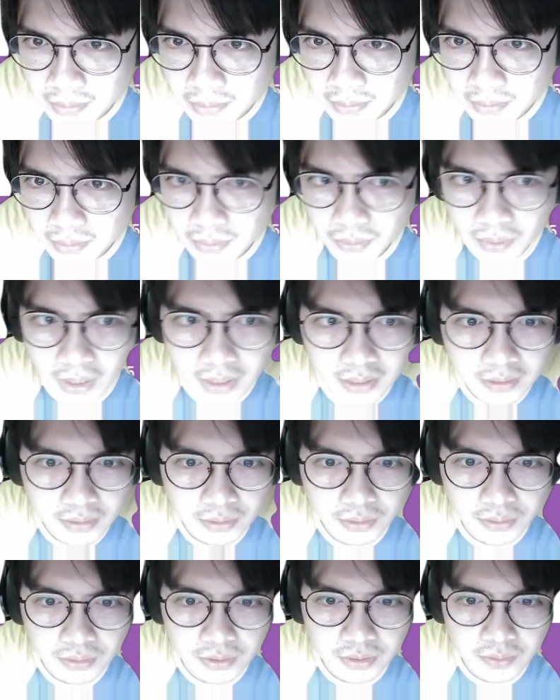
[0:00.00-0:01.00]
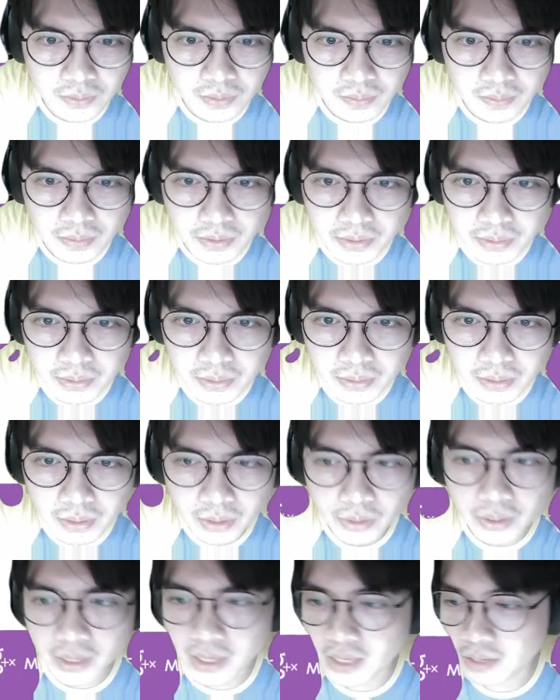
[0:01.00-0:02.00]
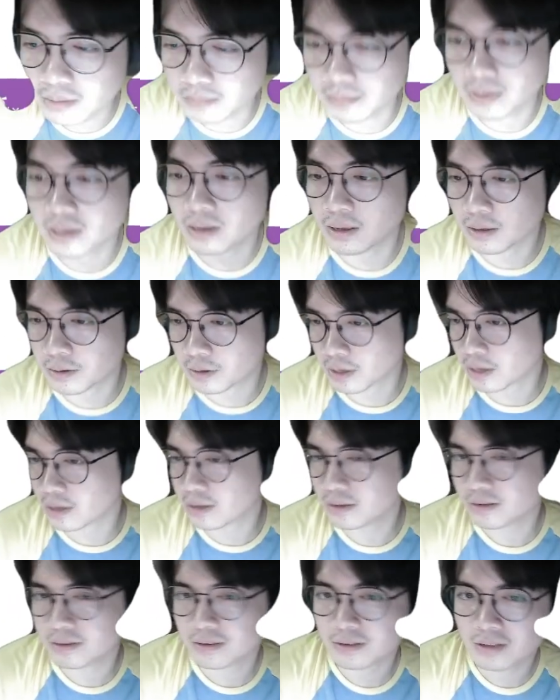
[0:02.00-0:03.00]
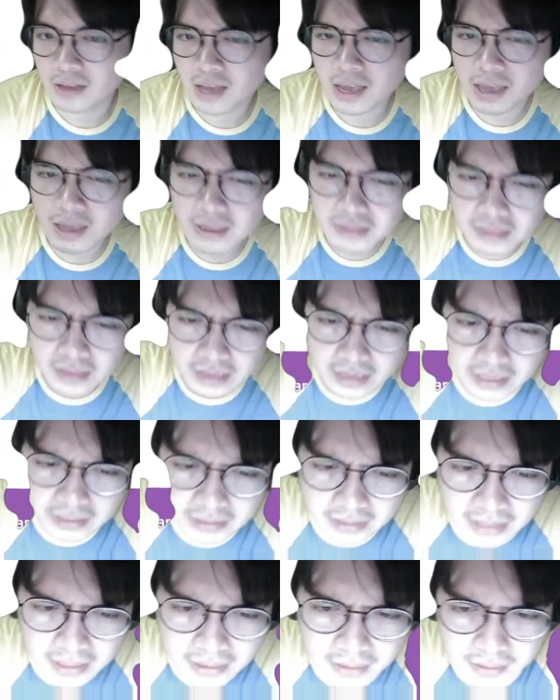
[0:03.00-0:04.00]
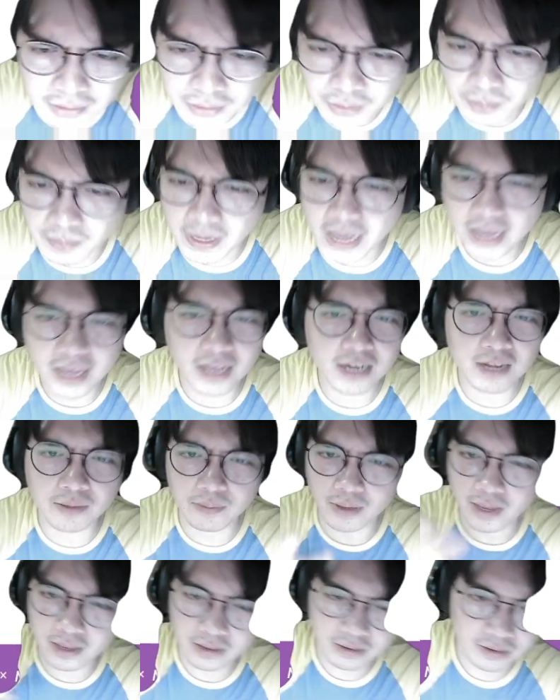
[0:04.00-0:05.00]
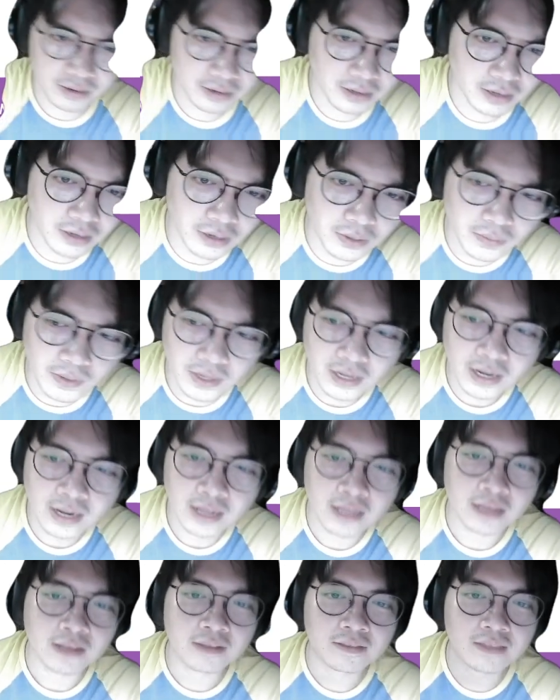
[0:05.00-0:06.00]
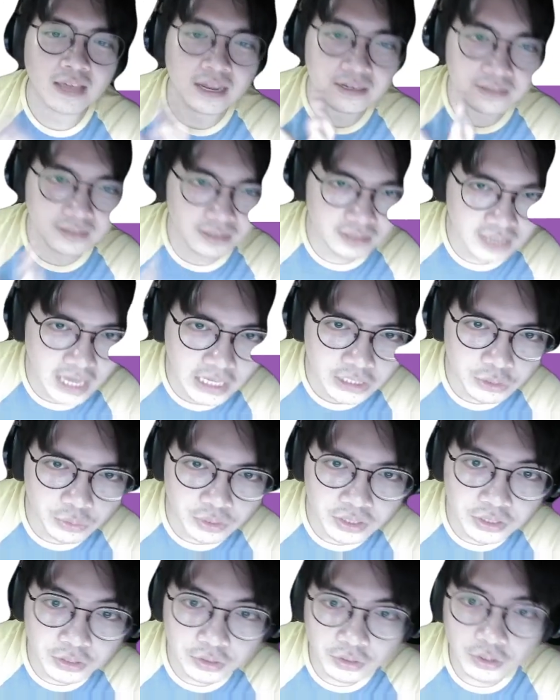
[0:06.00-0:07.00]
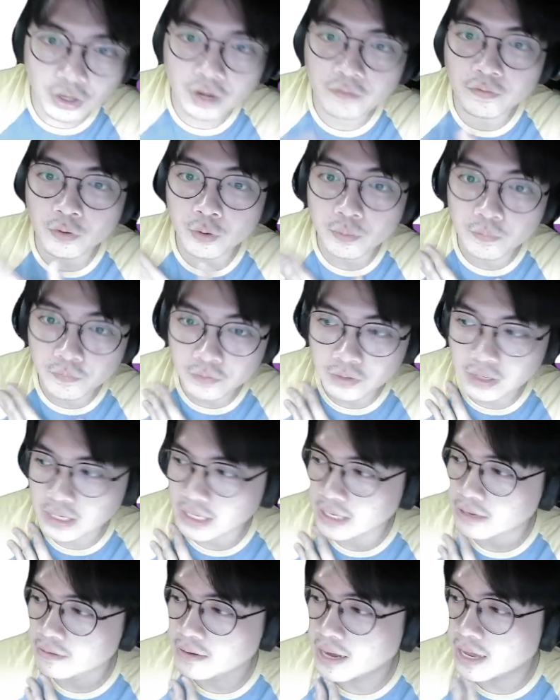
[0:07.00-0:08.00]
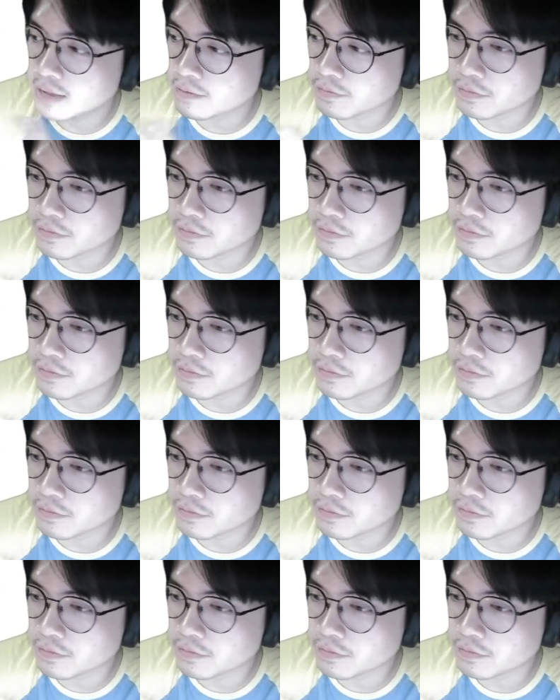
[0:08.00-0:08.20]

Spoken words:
Oh, I didn't know this was blue. Okay, but okay. I think I set this to black. Anyway, you know what? That is the saturation curve, hopefully, right?